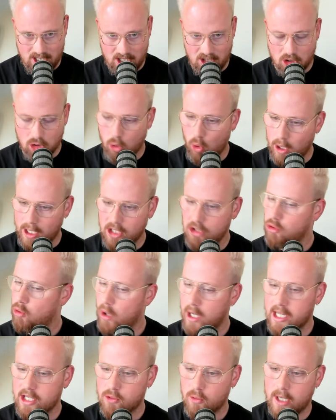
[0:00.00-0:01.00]
In
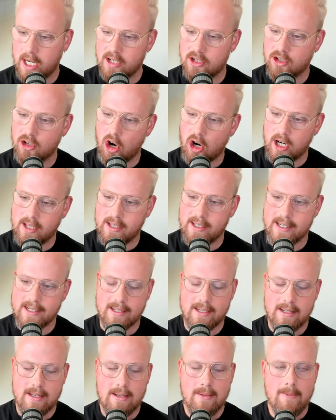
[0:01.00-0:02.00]
2020 is when I started
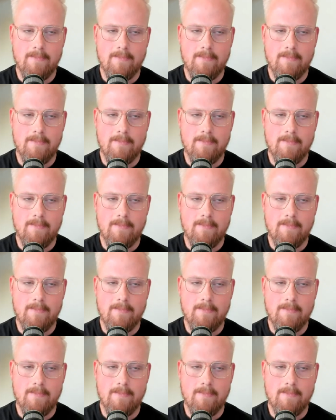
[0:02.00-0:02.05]
this.